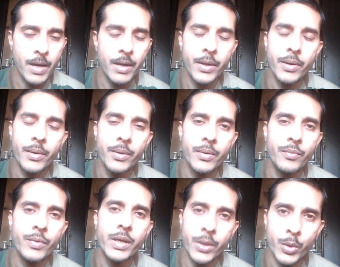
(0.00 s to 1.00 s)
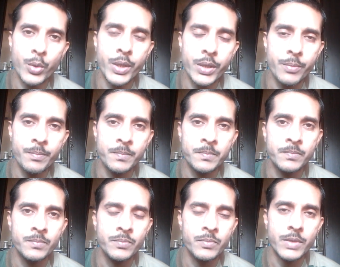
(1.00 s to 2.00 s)
and we can do it.
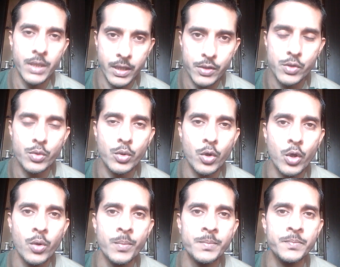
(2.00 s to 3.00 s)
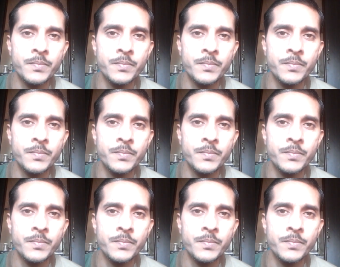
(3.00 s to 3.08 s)
Thanks to all.